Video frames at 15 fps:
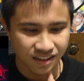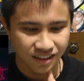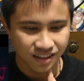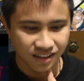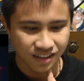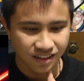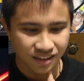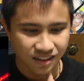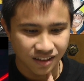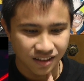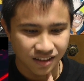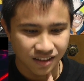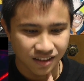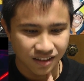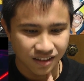
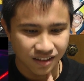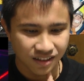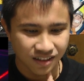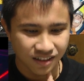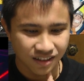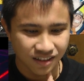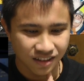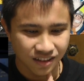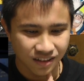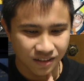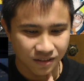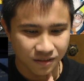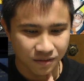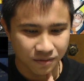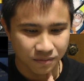
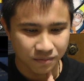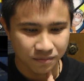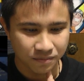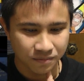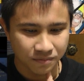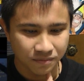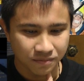[no speech]